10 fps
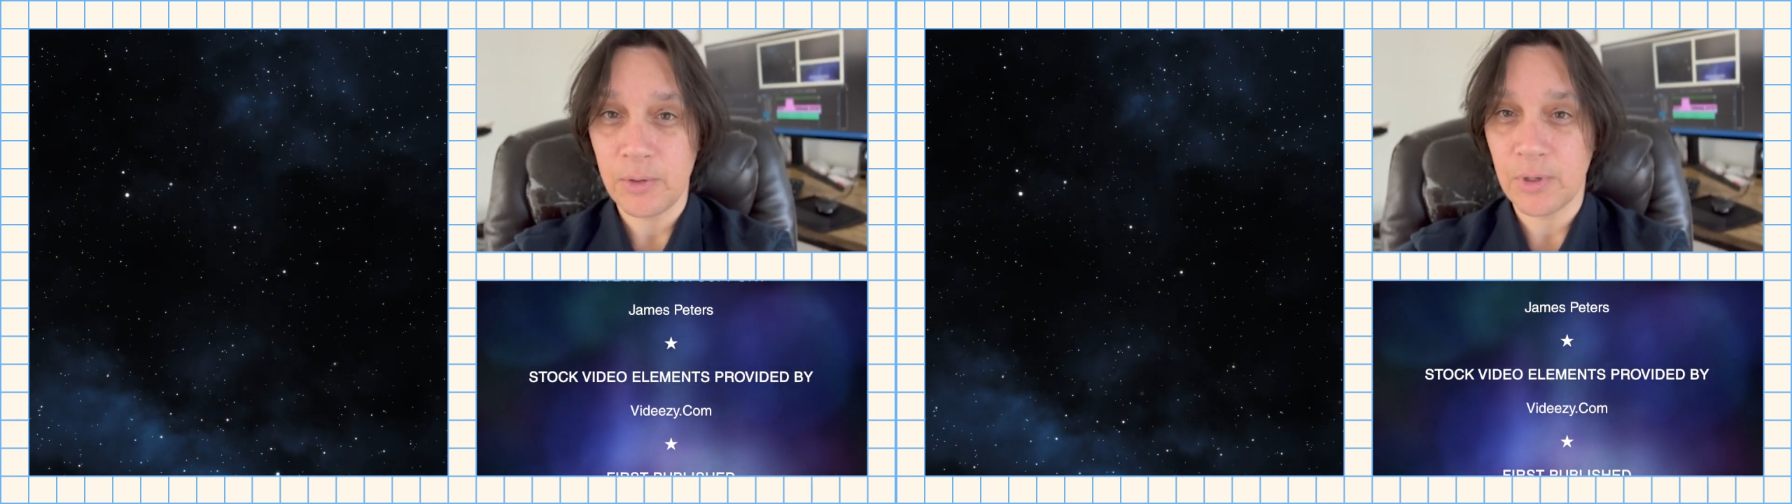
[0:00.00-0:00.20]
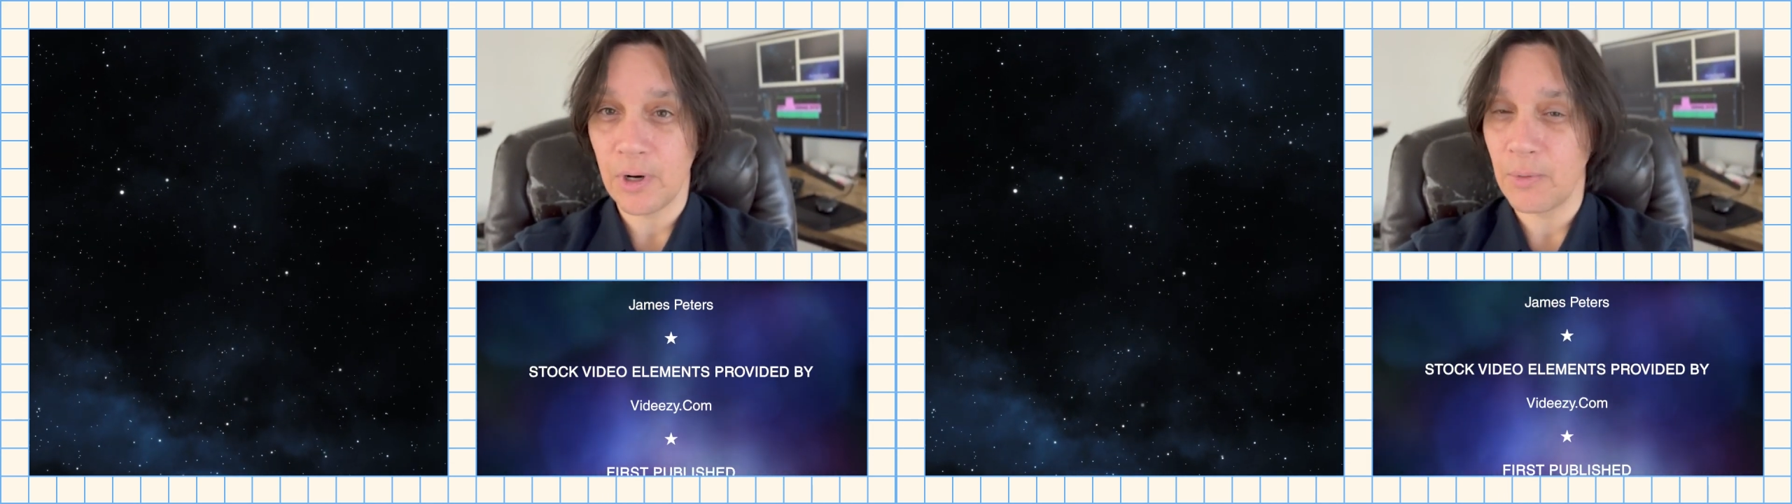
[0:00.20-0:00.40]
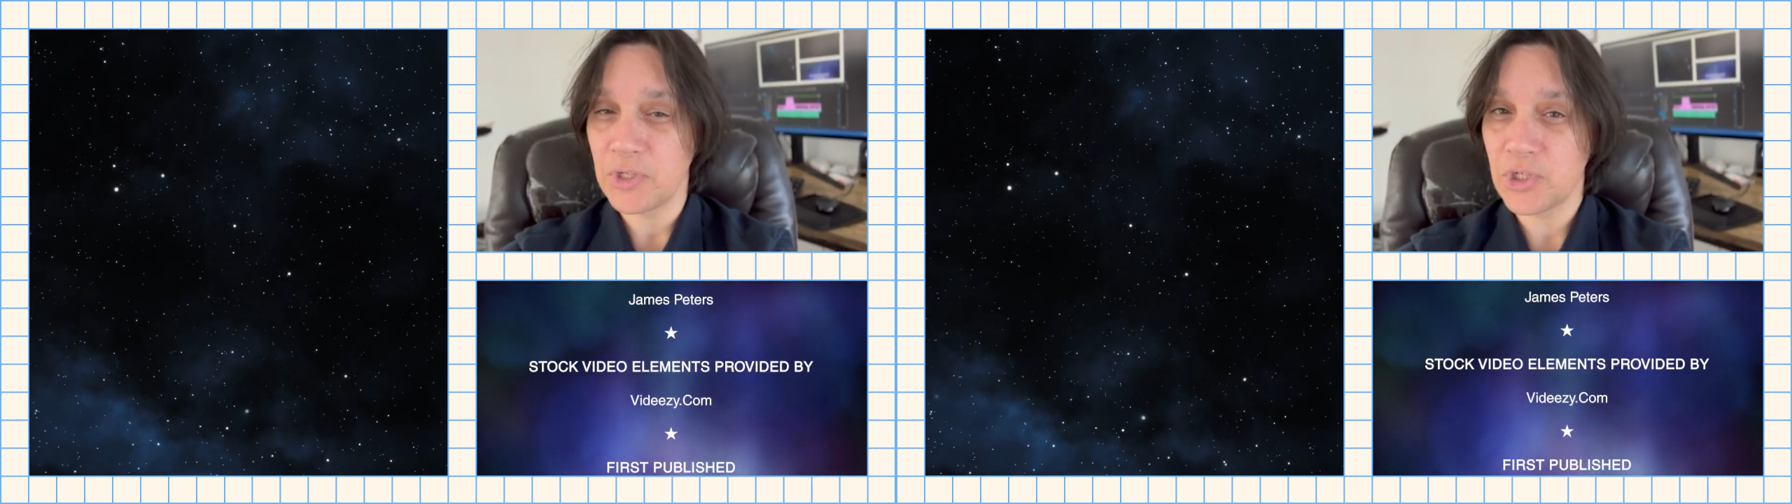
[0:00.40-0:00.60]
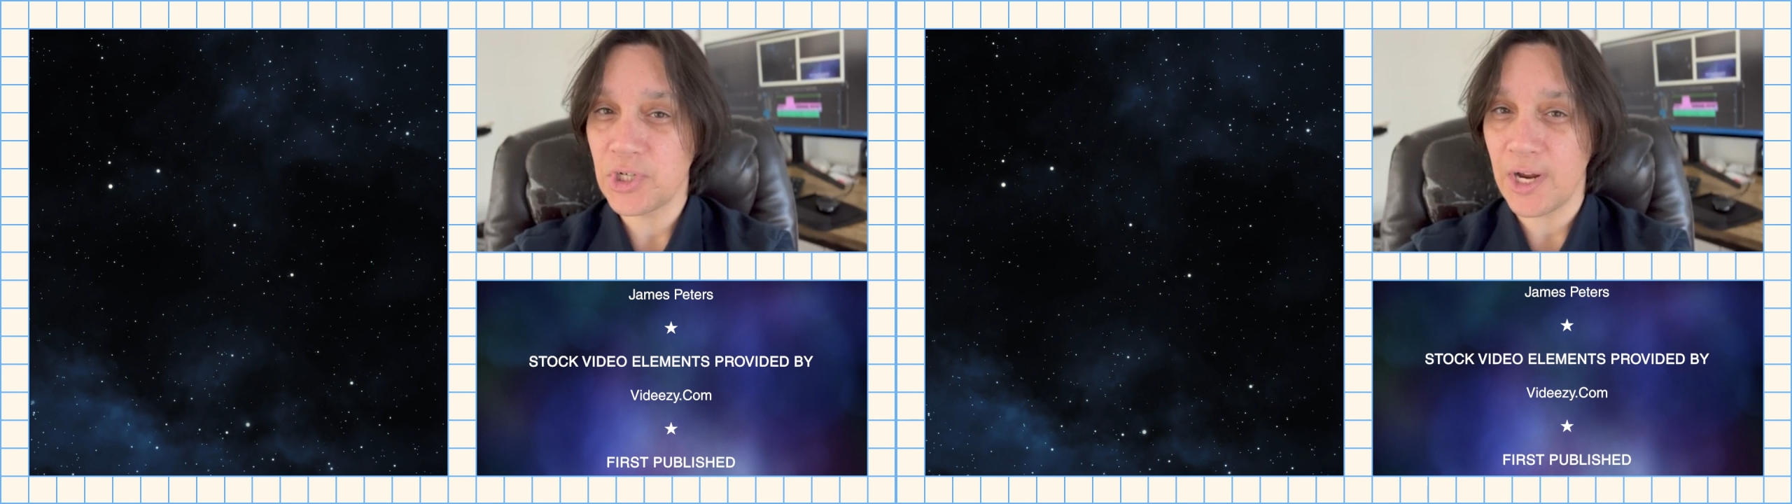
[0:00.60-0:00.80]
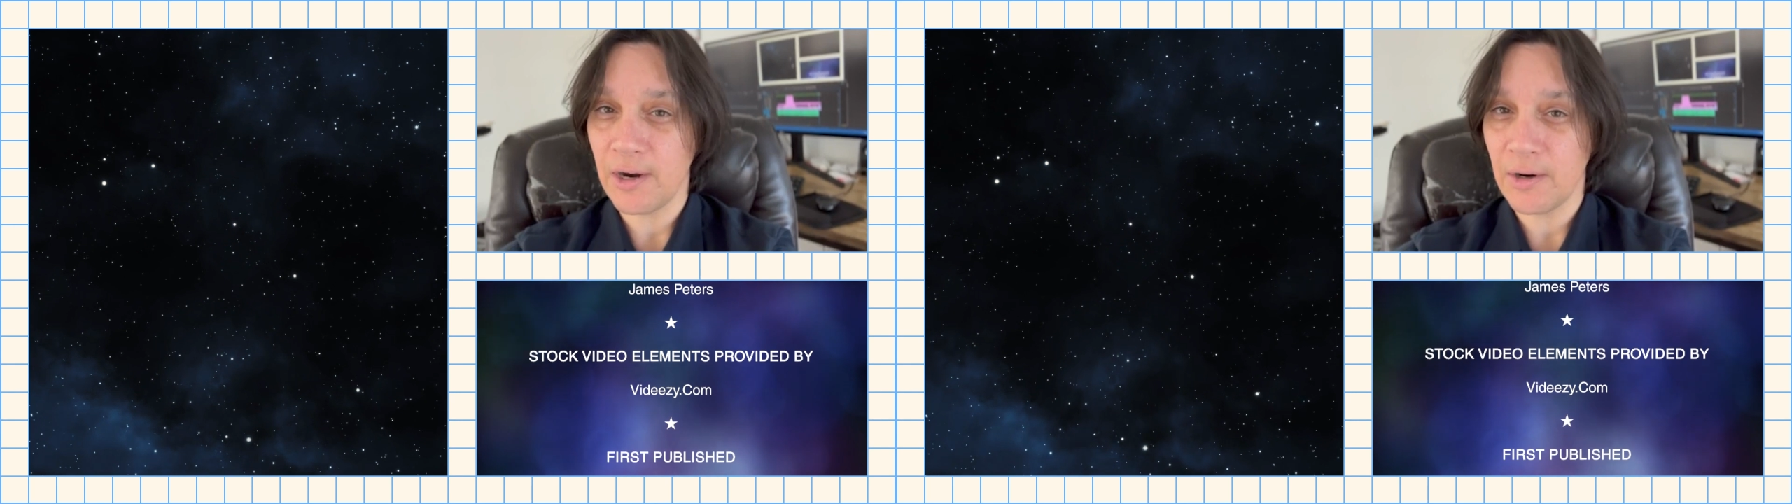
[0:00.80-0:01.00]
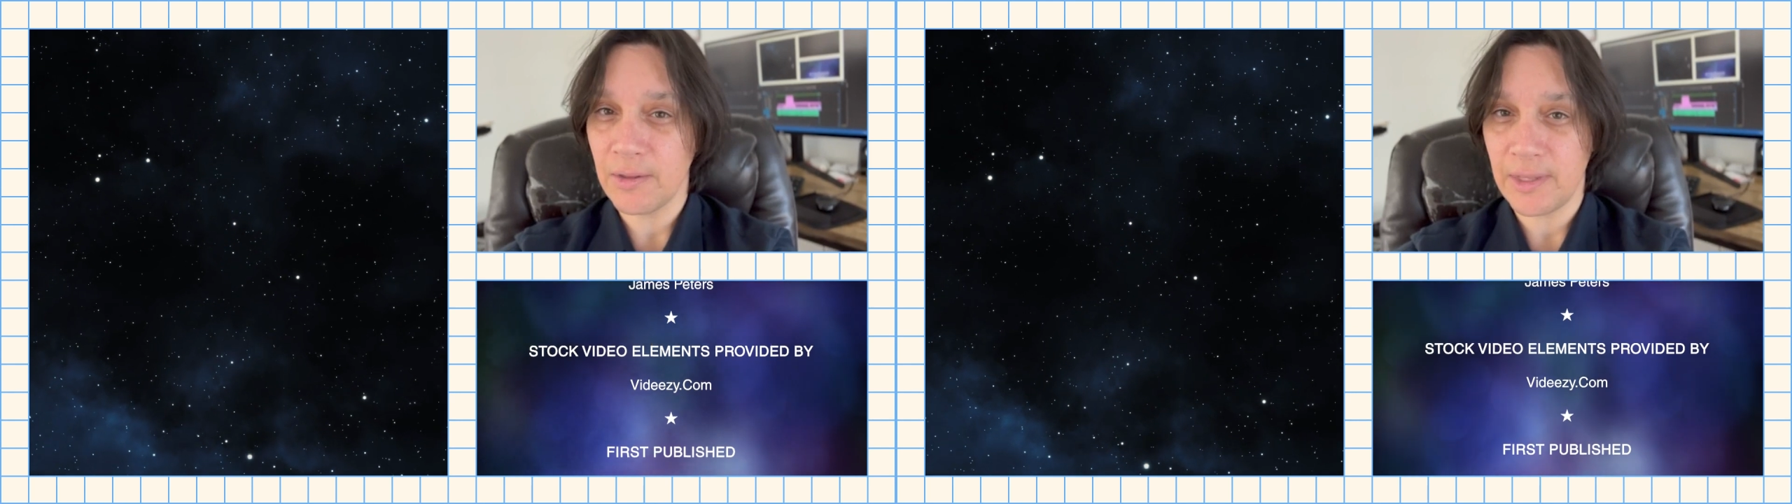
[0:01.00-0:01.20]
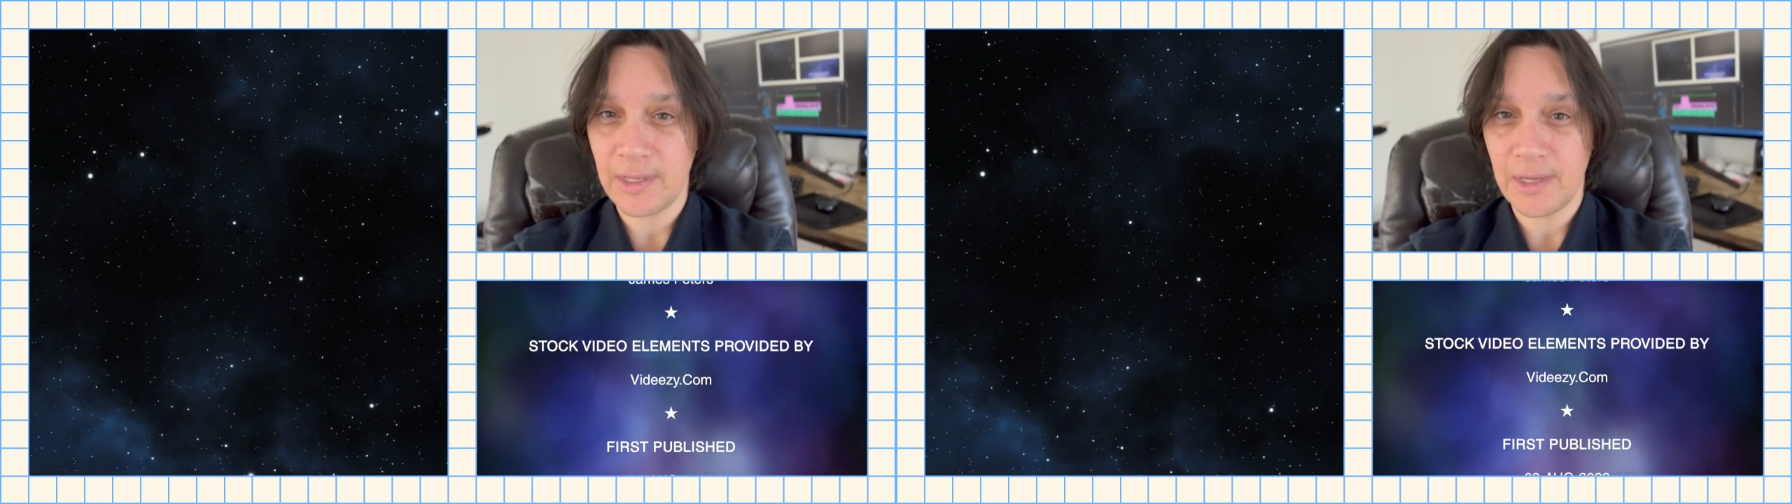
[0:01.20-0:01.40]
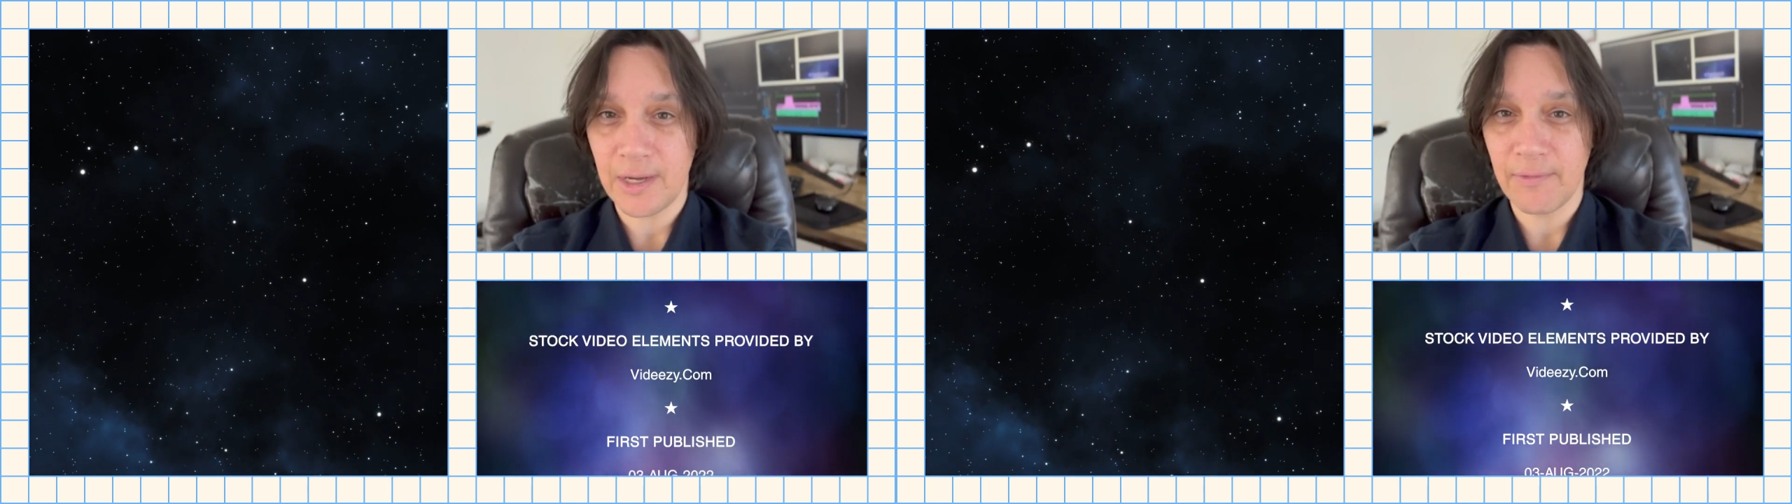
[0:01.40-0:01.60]
You can always share
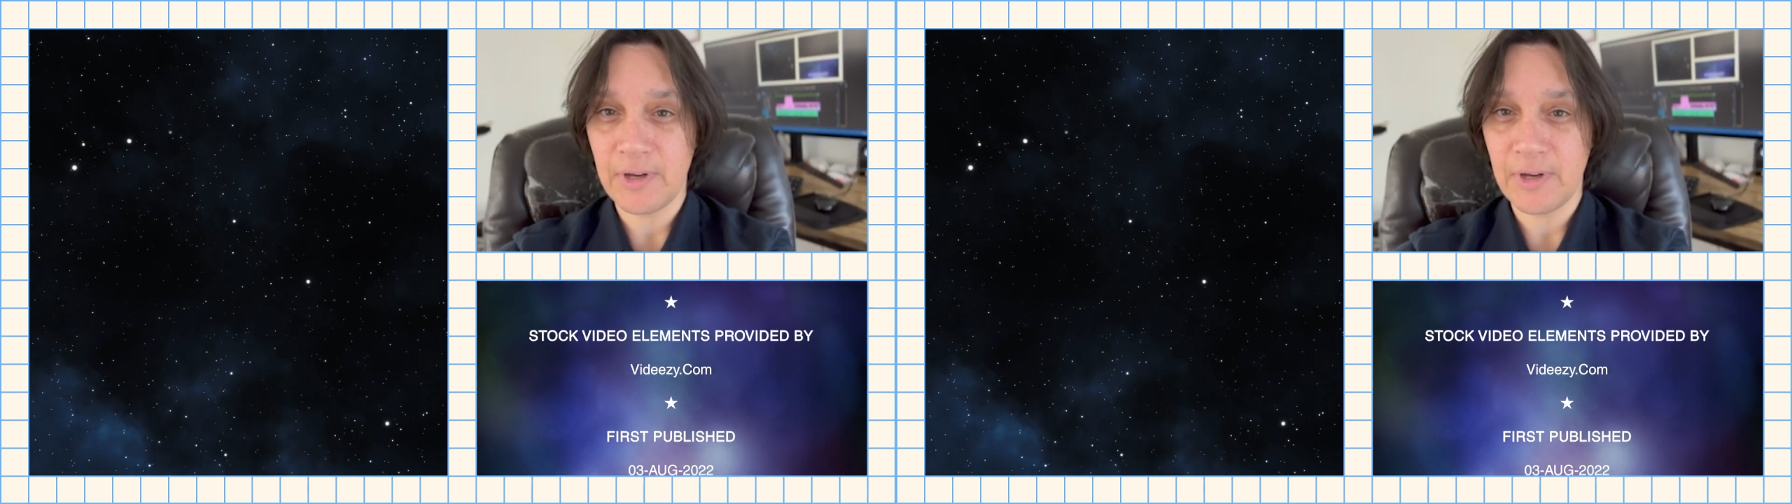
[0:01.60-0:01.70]
the